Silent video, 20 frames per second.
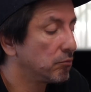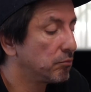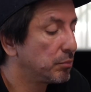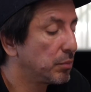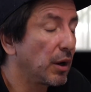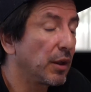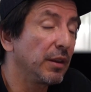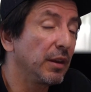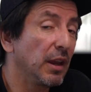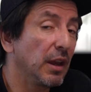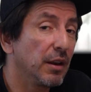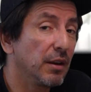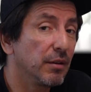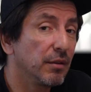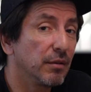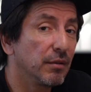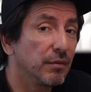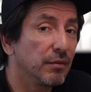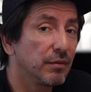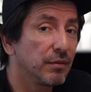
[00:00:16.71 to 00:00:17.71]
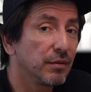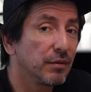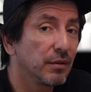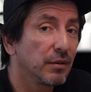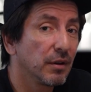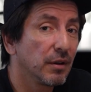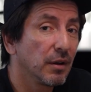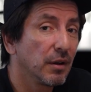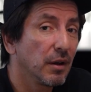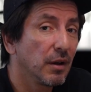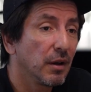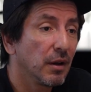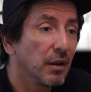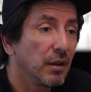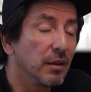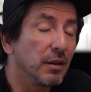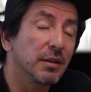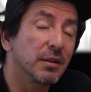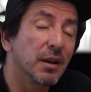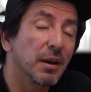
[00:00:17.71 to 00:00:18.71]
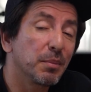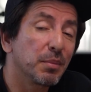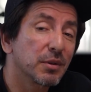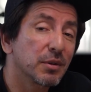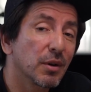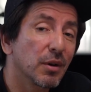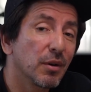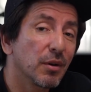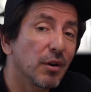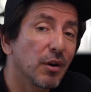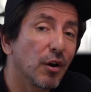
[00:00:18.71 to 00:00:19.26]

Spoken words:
By the end of this episode,